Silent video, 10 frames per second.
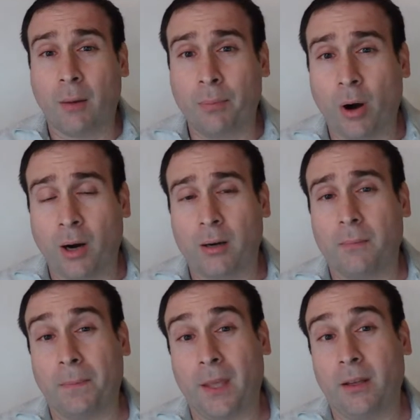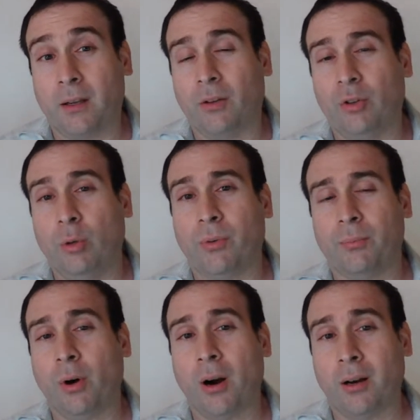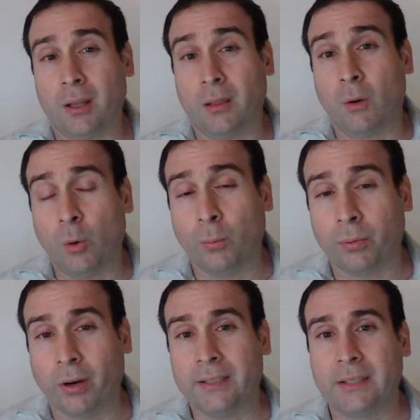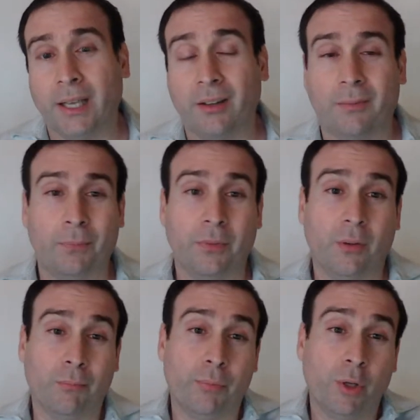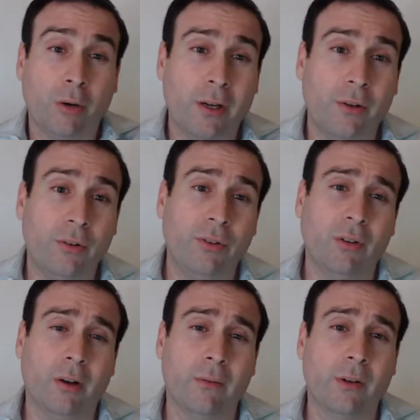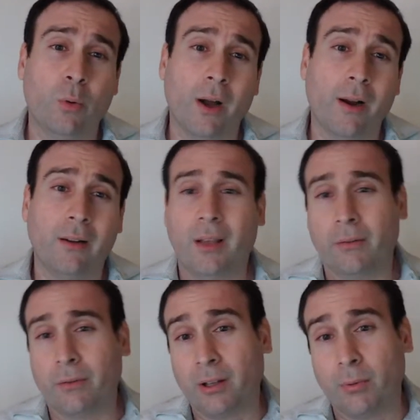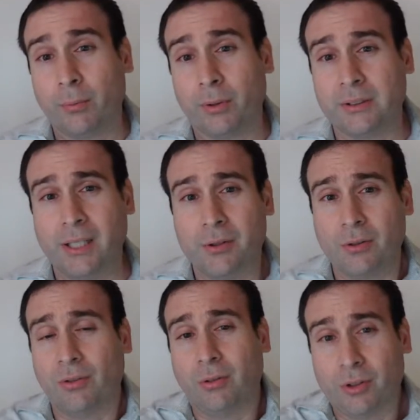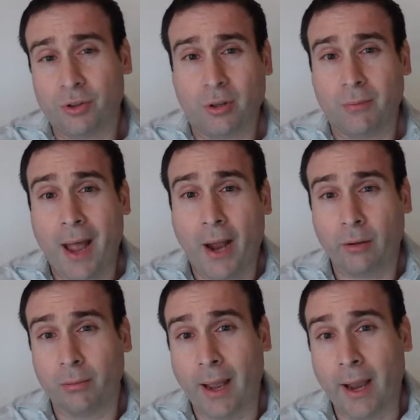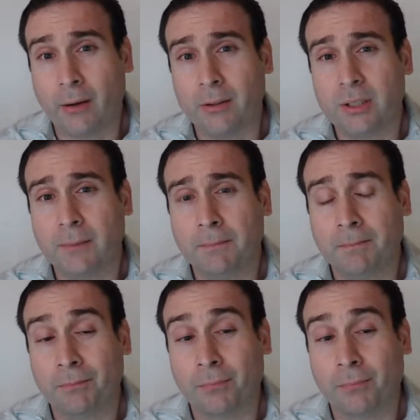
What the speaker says: our part and the consumer's part in the whole process. The bureaus are required to have reasonable procedures to assure maximum accuracy.